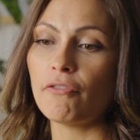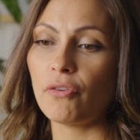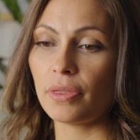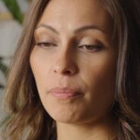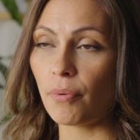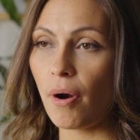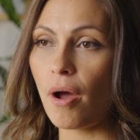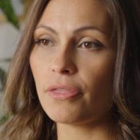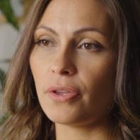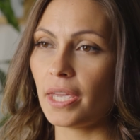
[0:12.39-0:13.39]
For the
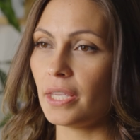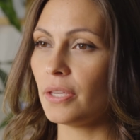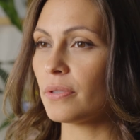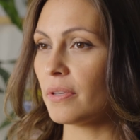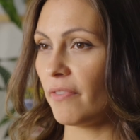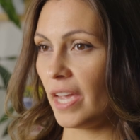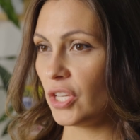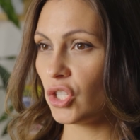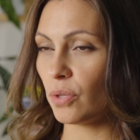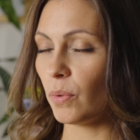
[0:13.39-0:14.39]
broth, you can use a
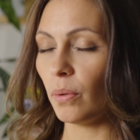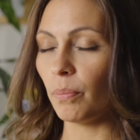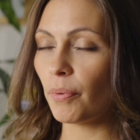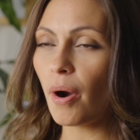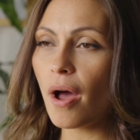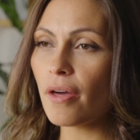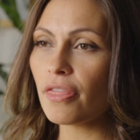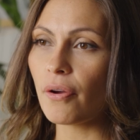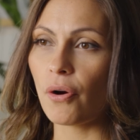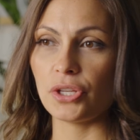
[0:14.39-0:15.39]
vegetable
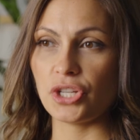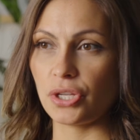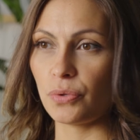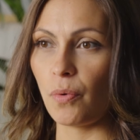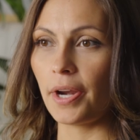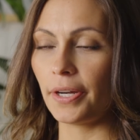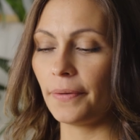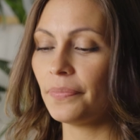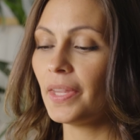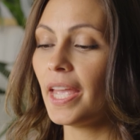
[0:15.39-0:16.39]
broth or just water.
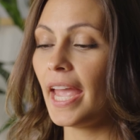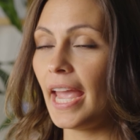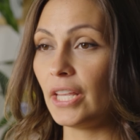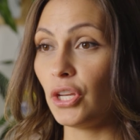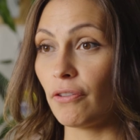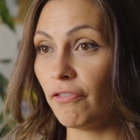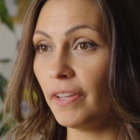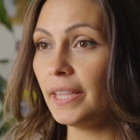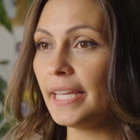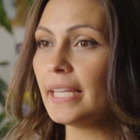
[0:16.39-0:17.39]
And your
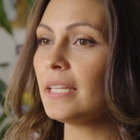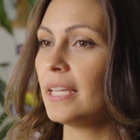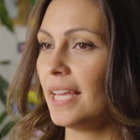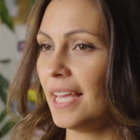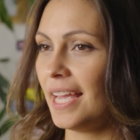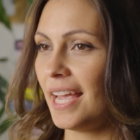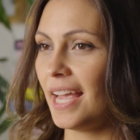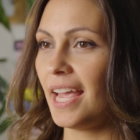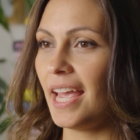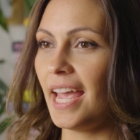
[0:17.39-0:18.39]
filling,
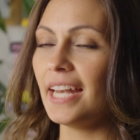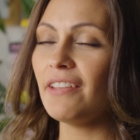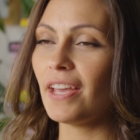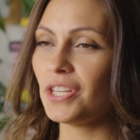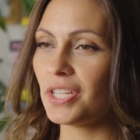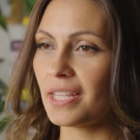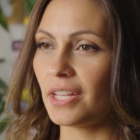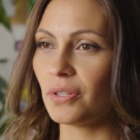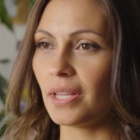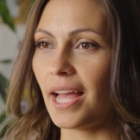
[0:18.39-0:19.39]
any veggies
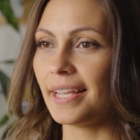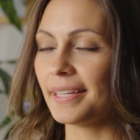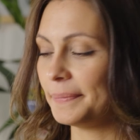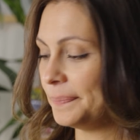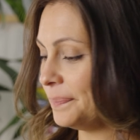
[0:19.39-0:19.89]
that you like.